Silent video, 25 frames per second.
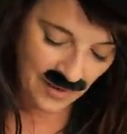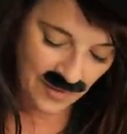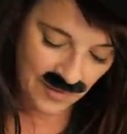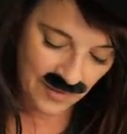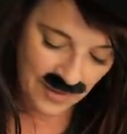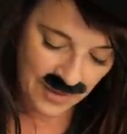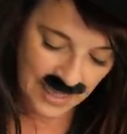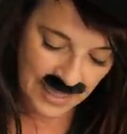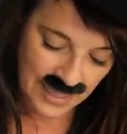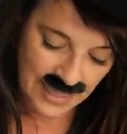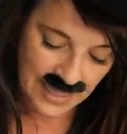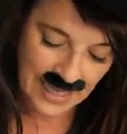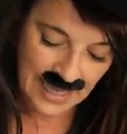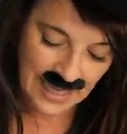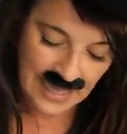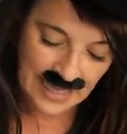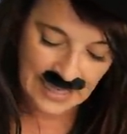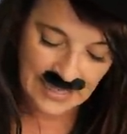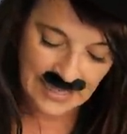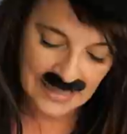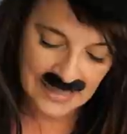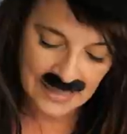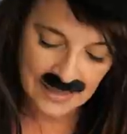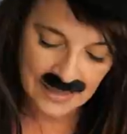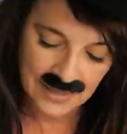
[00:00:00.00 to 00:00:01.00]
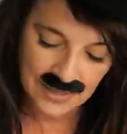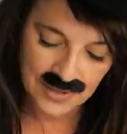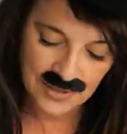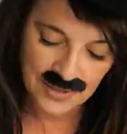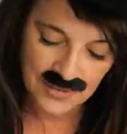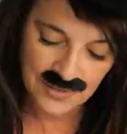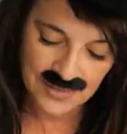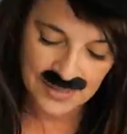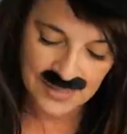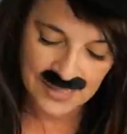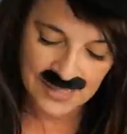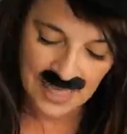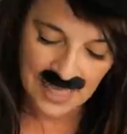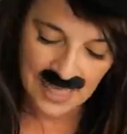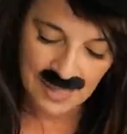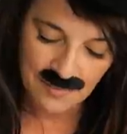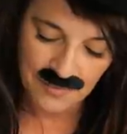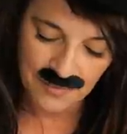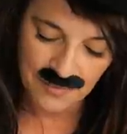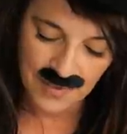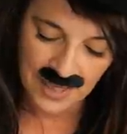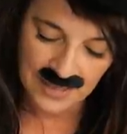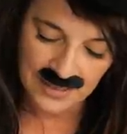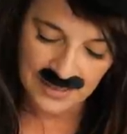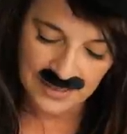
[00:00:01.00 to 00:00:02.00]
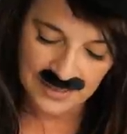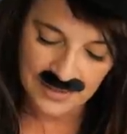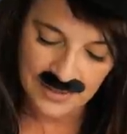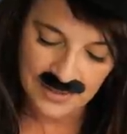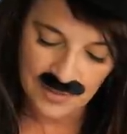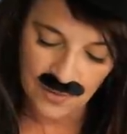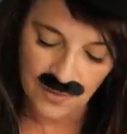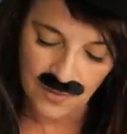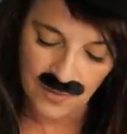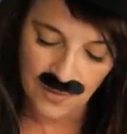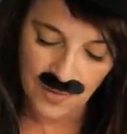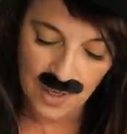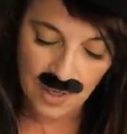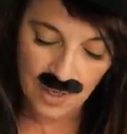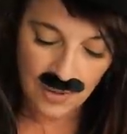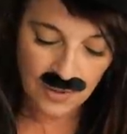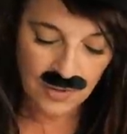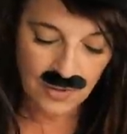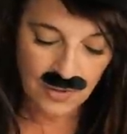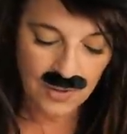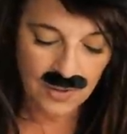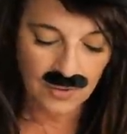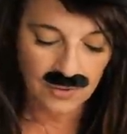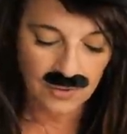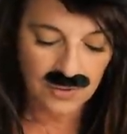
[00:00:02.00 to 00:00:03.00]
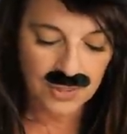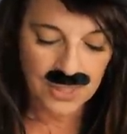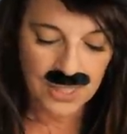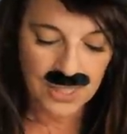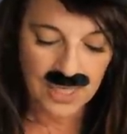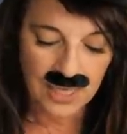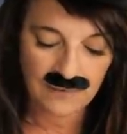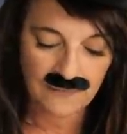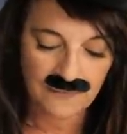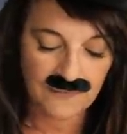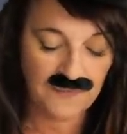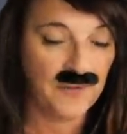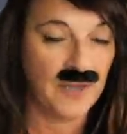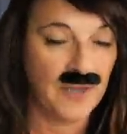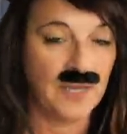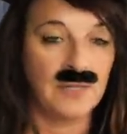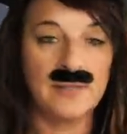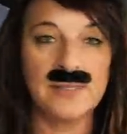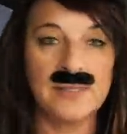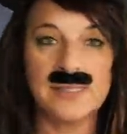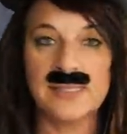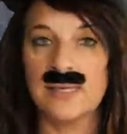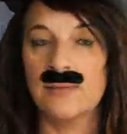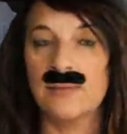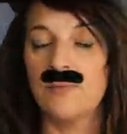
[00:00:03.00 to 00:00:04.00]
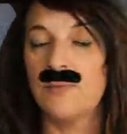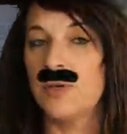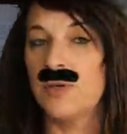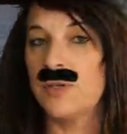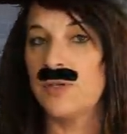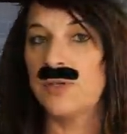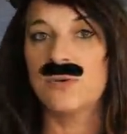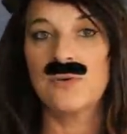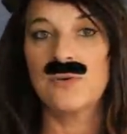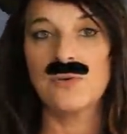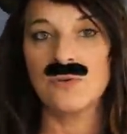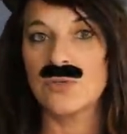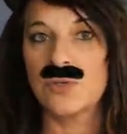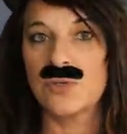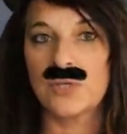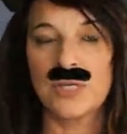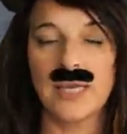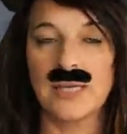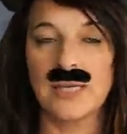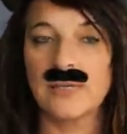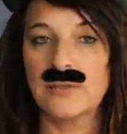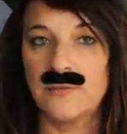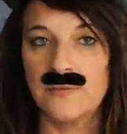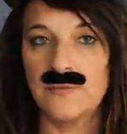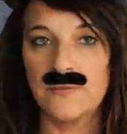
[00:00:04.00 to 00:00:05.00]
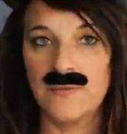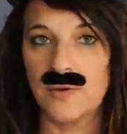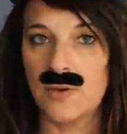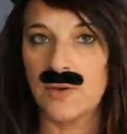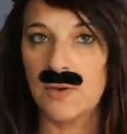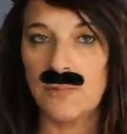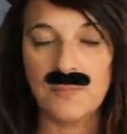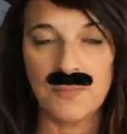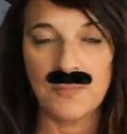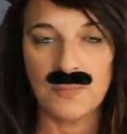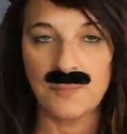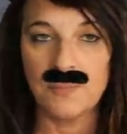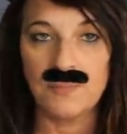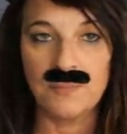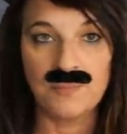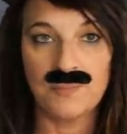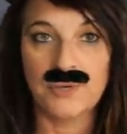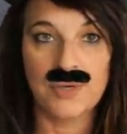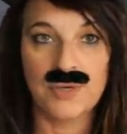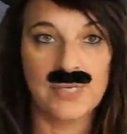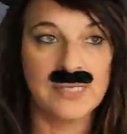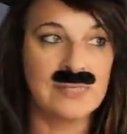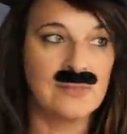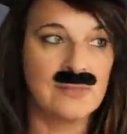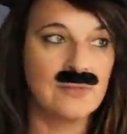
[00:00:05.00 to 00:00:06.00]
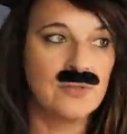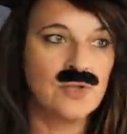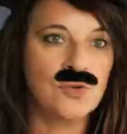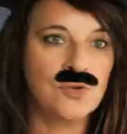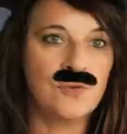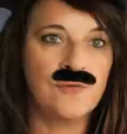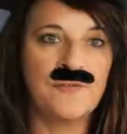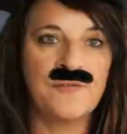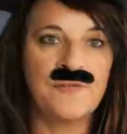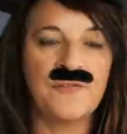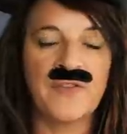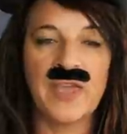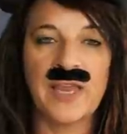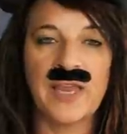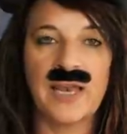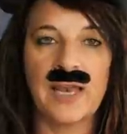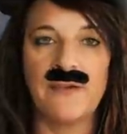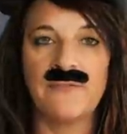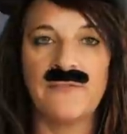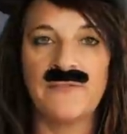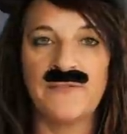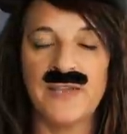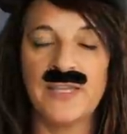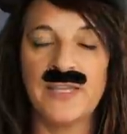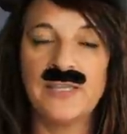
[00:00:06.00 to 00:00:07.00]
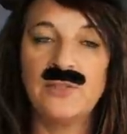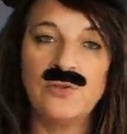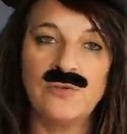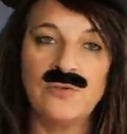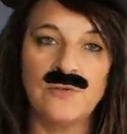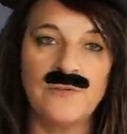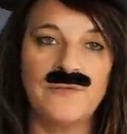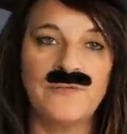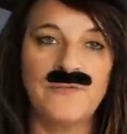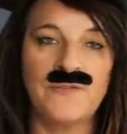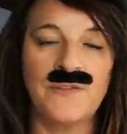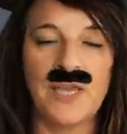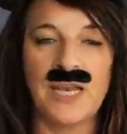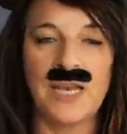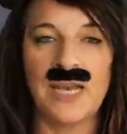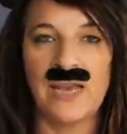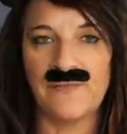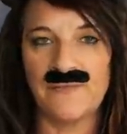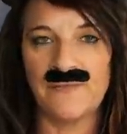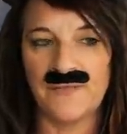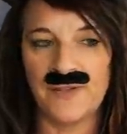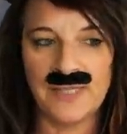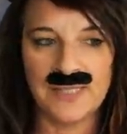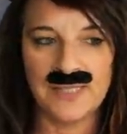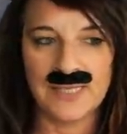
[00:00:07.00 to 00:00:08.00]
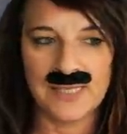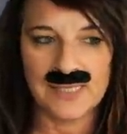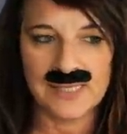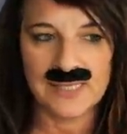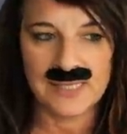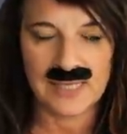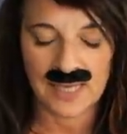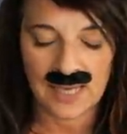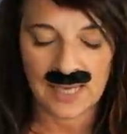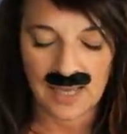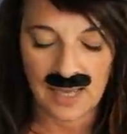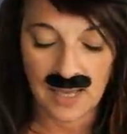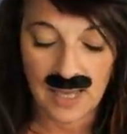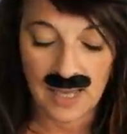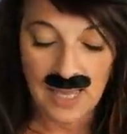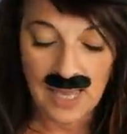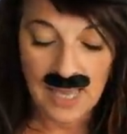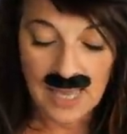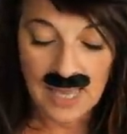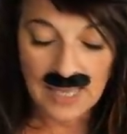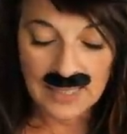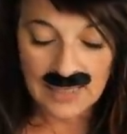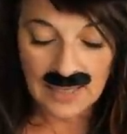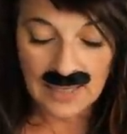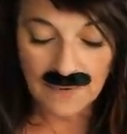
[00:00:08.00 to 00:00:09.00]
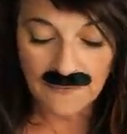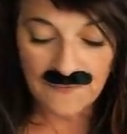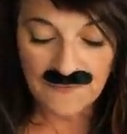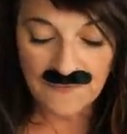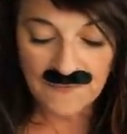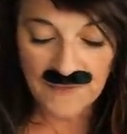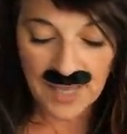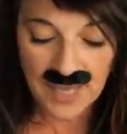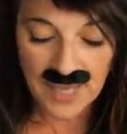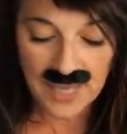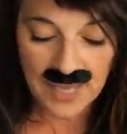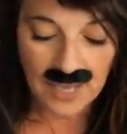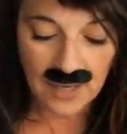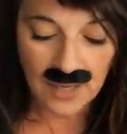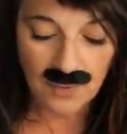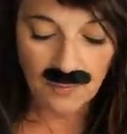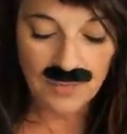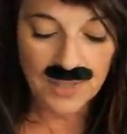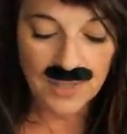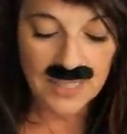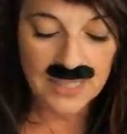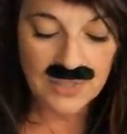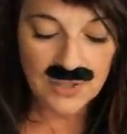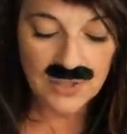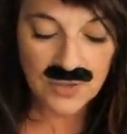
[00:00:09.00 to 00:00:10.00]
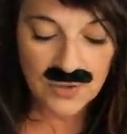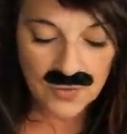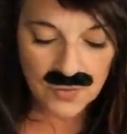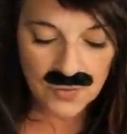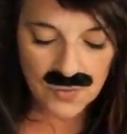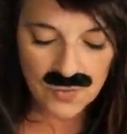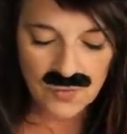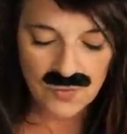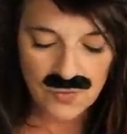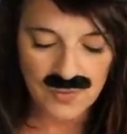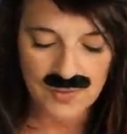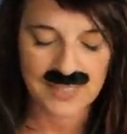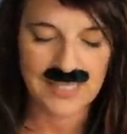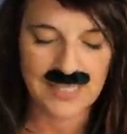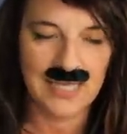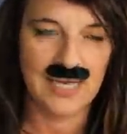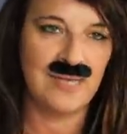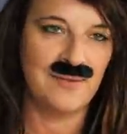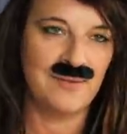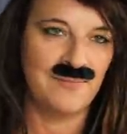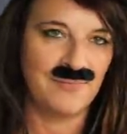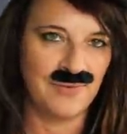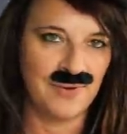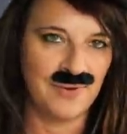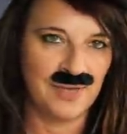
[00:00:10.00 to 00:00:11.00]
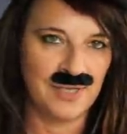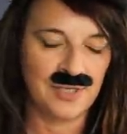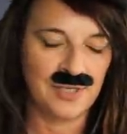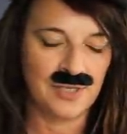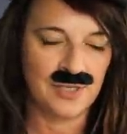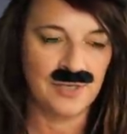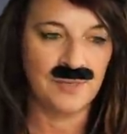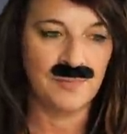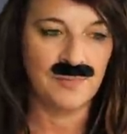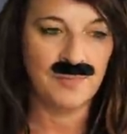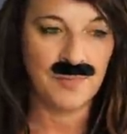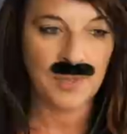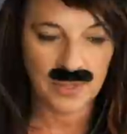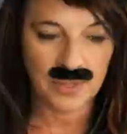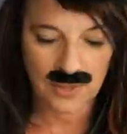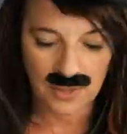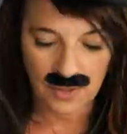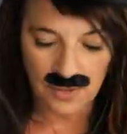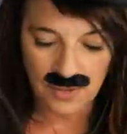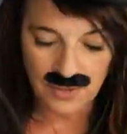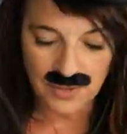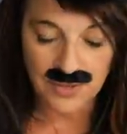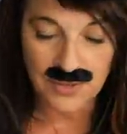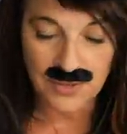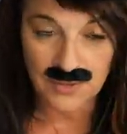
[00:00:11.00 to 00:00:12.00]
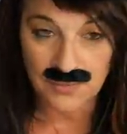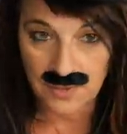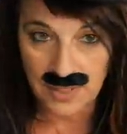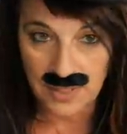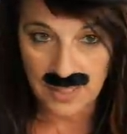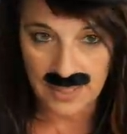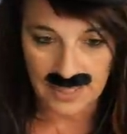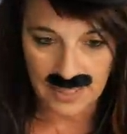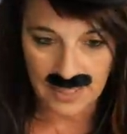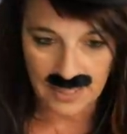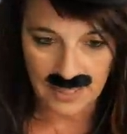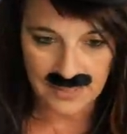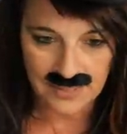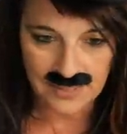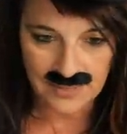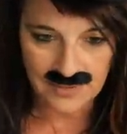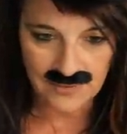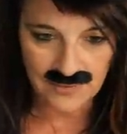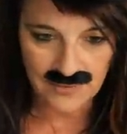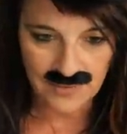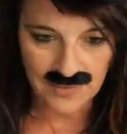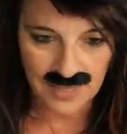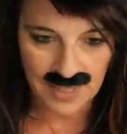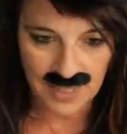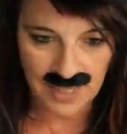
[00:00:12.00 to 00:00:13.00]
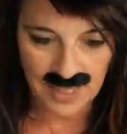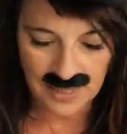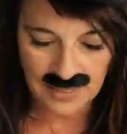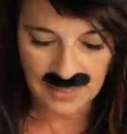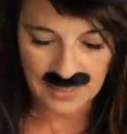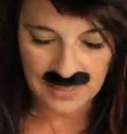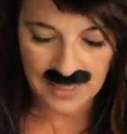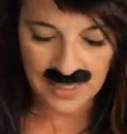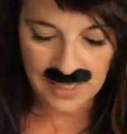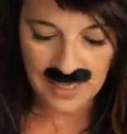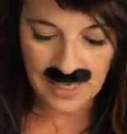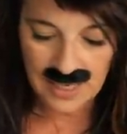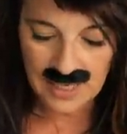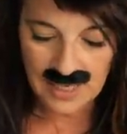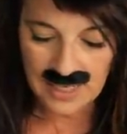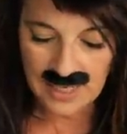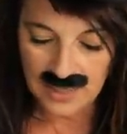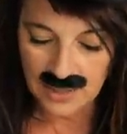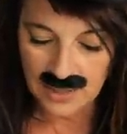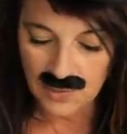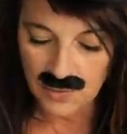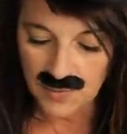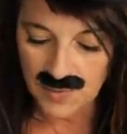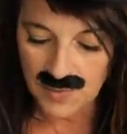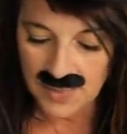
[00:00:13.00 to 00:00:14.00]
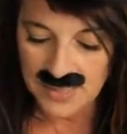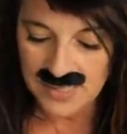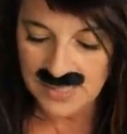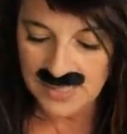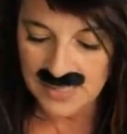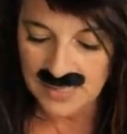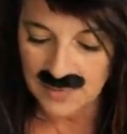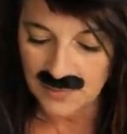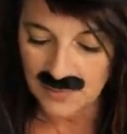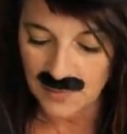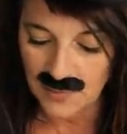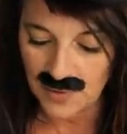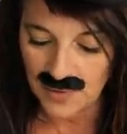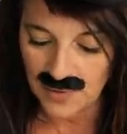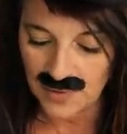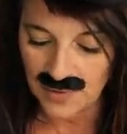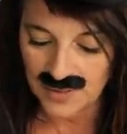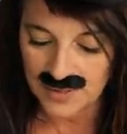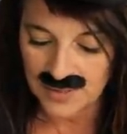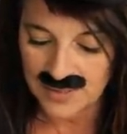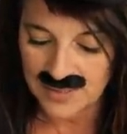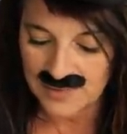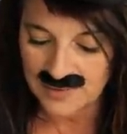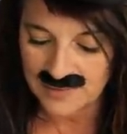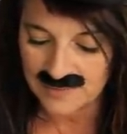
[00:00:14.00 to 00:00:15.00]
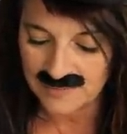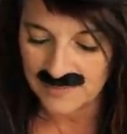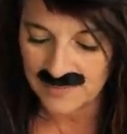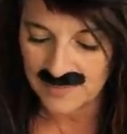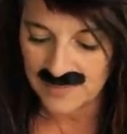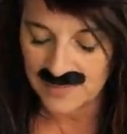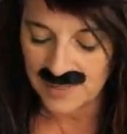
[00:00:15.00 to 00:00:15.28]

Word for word: OK, is to celebrate. So, you conjugate faire the same way as you conjugate a verb. Present, je fais la fête, tu fais la fête, et cetera. Now, faire, we do celebration, but also, like I saw that, la cuisine works.